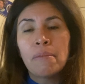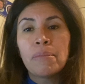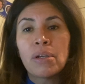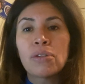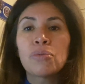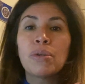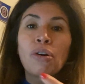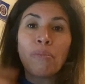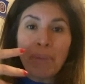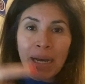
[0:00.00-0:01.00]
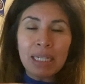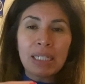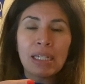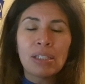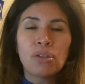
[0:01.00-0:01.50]
because we go
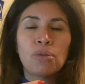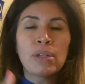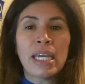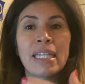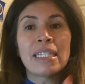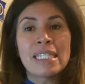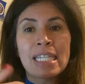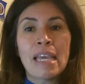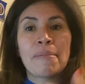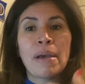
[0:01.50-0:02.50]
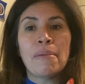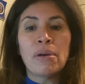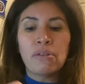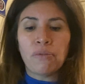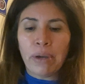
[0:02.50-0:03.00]
back to gain the same
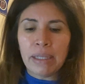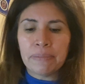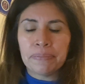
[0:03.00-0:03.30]
amount of weight.